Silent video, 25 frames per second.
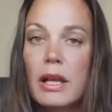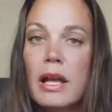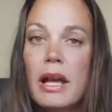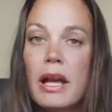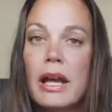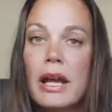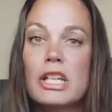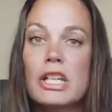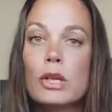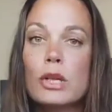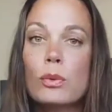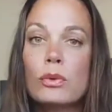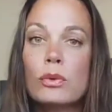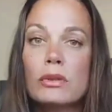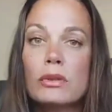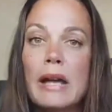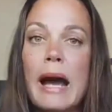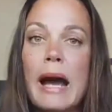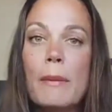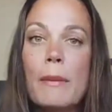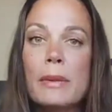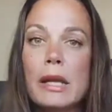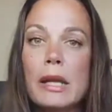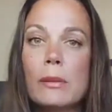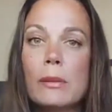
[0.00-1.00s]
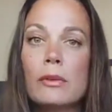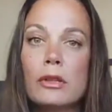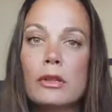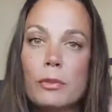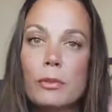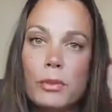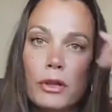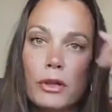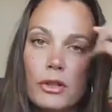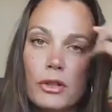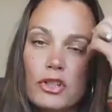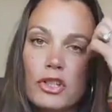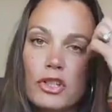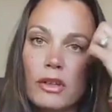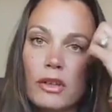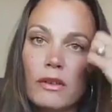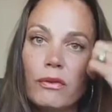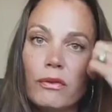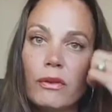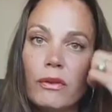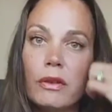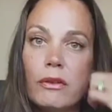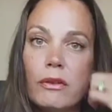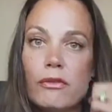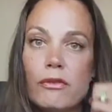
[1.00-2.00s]
And you will not be able to purchase
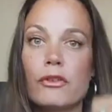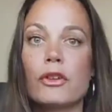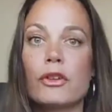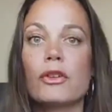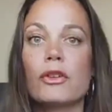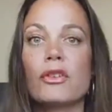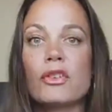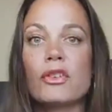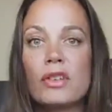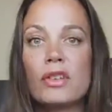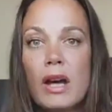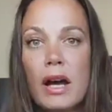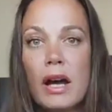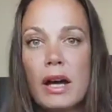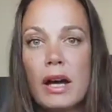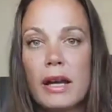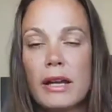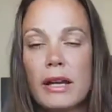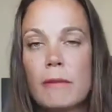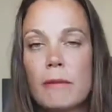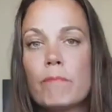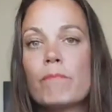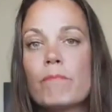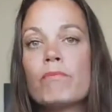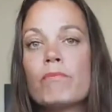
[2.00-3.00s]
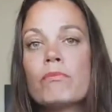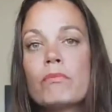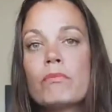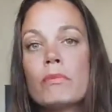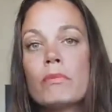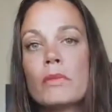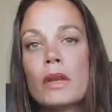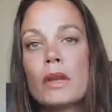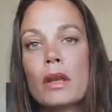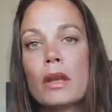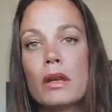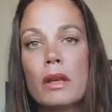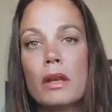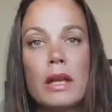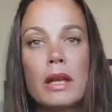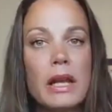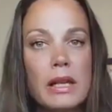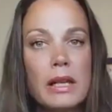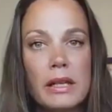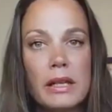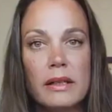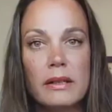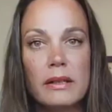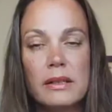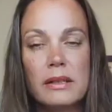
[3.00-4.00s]
for the first time
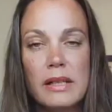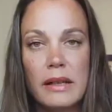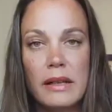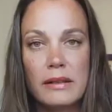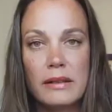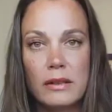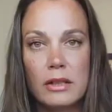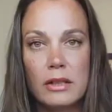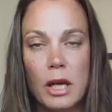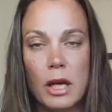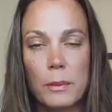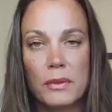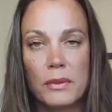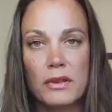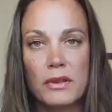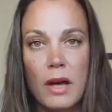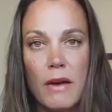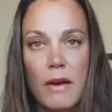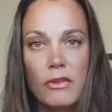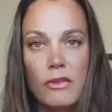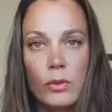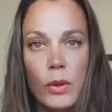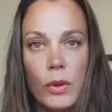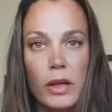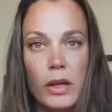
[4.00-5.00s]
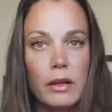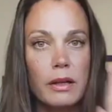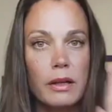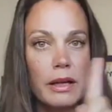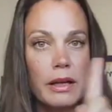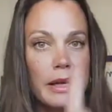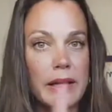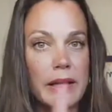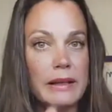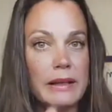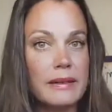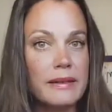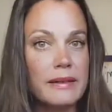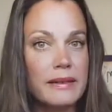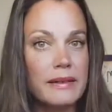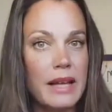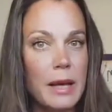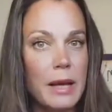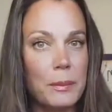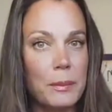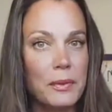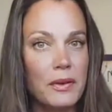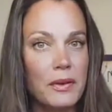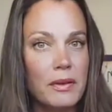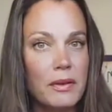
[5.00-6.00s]
any desktop software
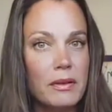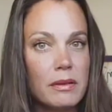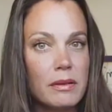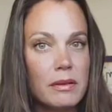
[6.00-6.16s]
except,